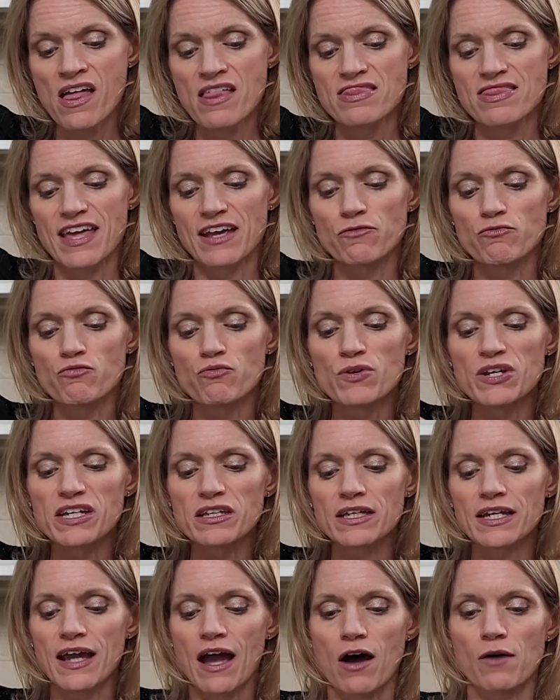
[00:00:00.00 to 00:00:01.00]
they
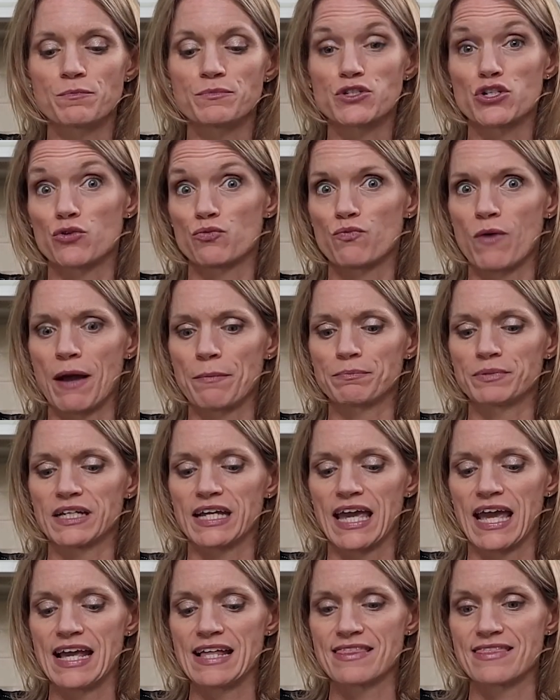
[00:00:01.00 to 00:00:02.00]
really help to
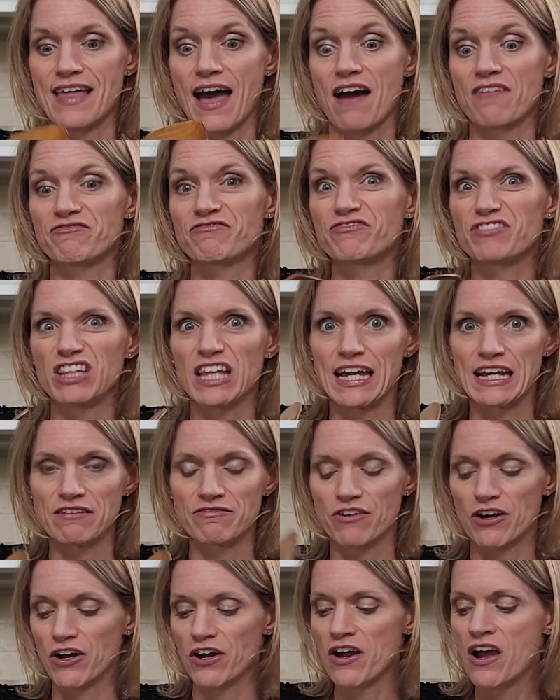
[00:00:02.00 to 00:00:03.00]
replicate that
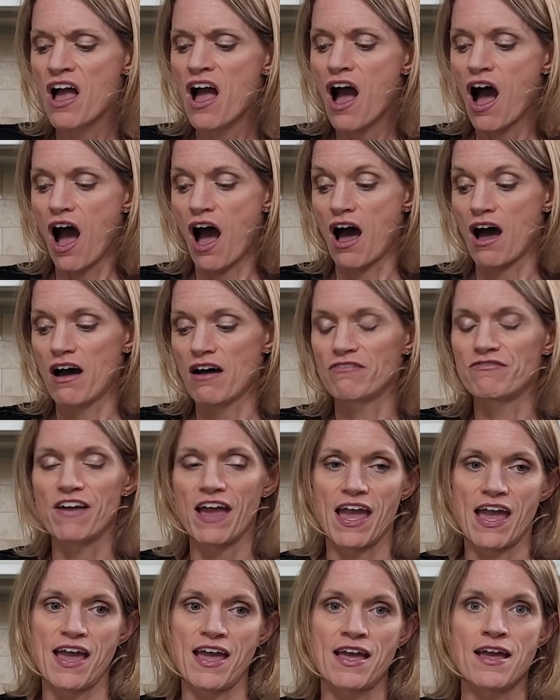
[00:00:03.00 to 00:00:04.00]
flavor of
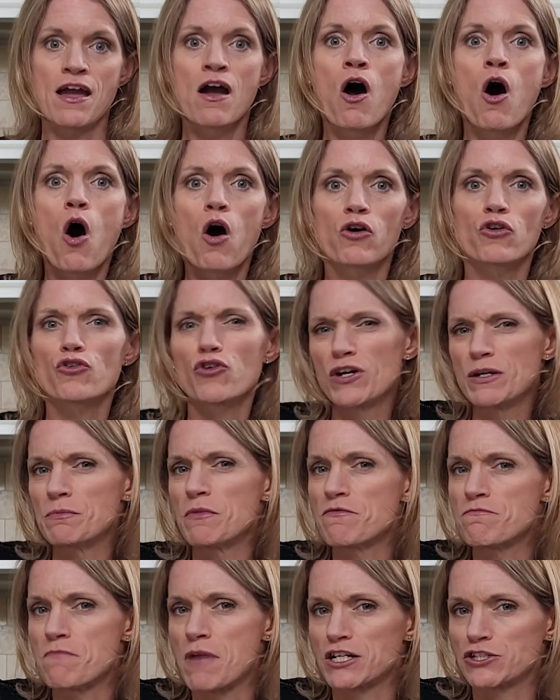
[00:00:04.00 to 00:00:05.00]
a cream
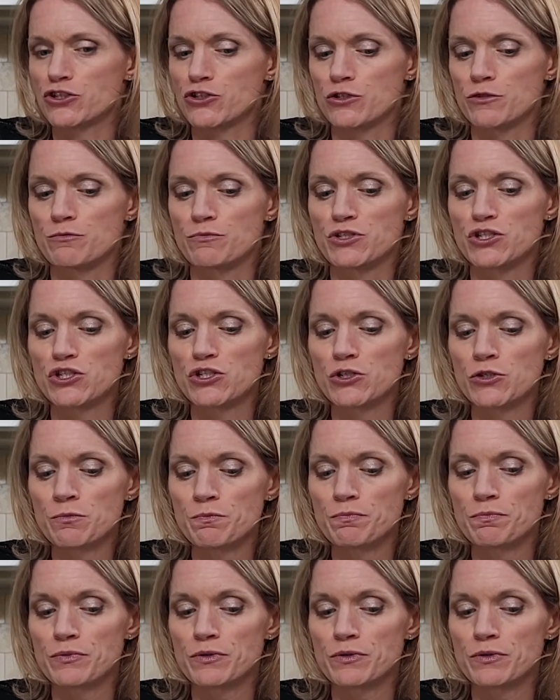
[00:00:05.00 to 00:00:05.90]
of mushroom soup